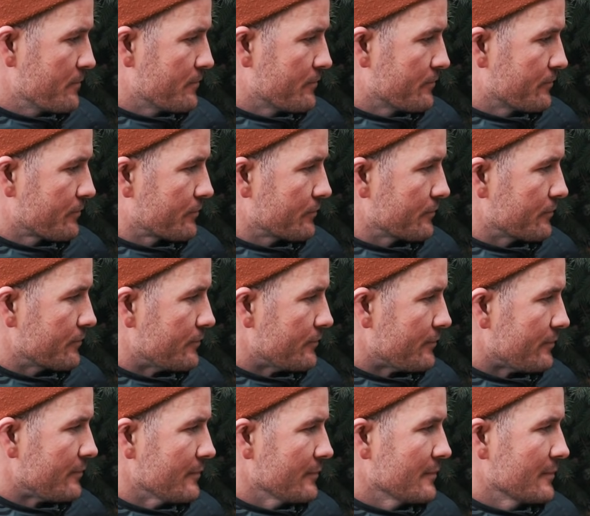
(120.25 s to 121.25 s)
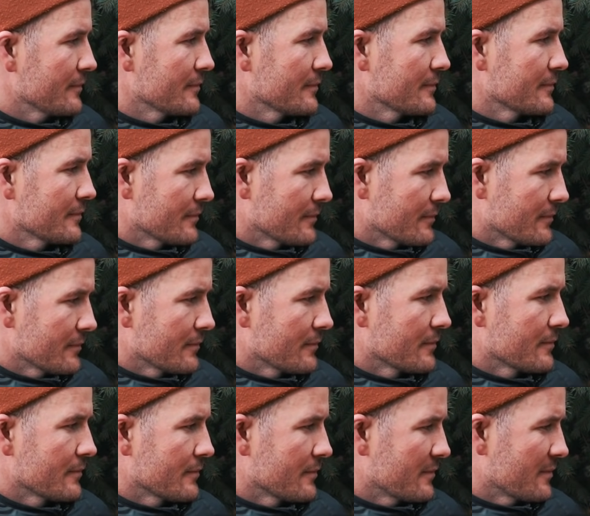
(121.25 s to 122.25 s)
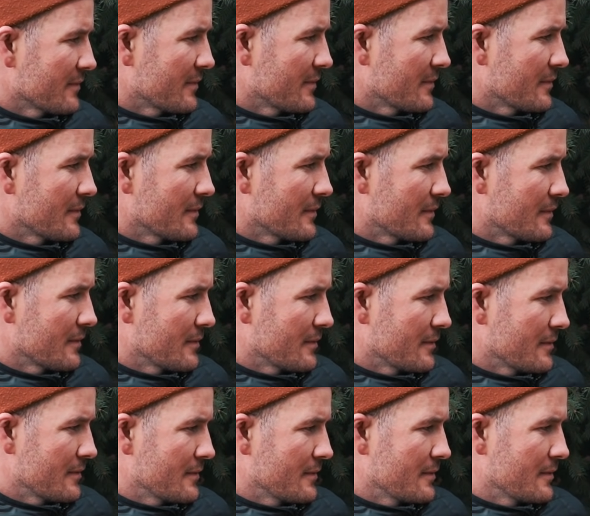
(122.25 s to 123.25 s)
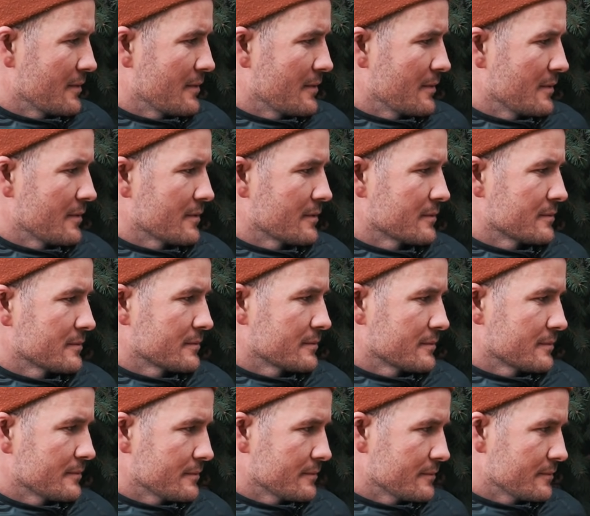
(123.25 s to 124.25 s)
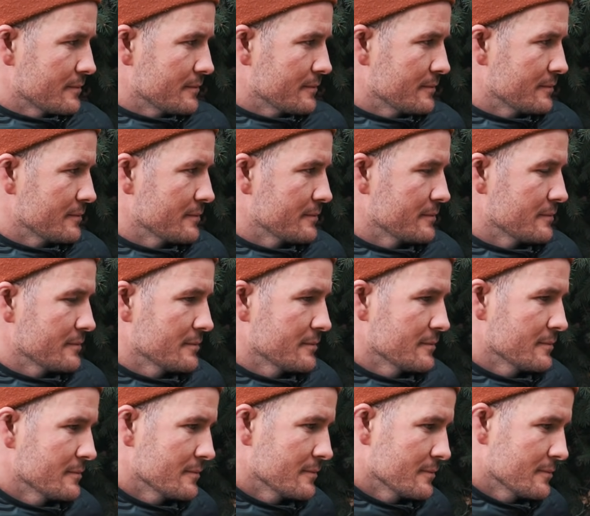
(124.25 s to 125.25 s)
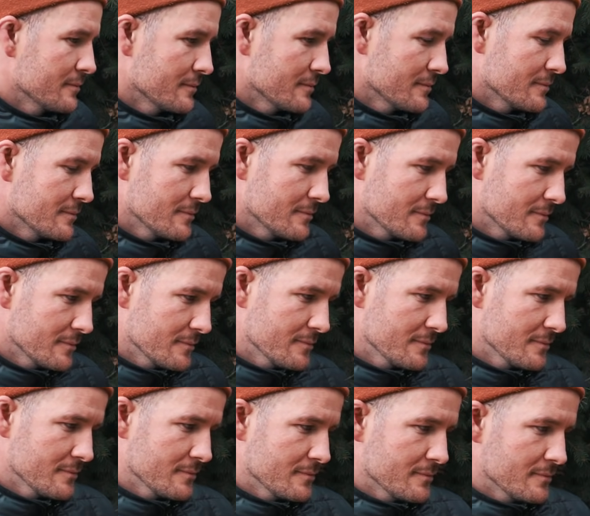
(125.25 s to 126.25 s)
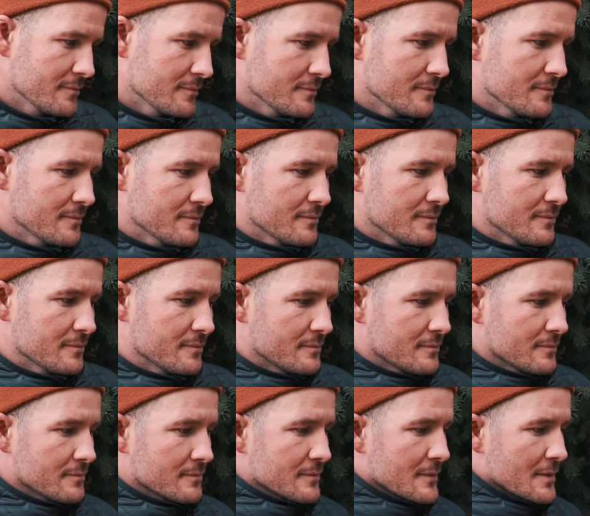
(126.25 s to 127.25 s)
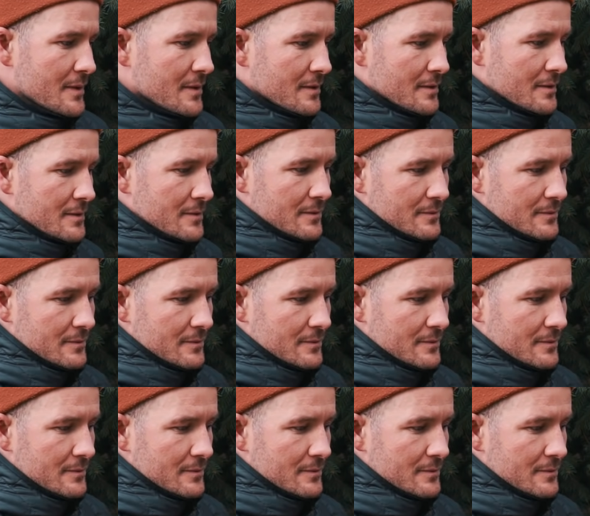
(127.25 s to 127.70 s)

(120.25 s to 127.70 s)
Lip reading: This person isn't speaking.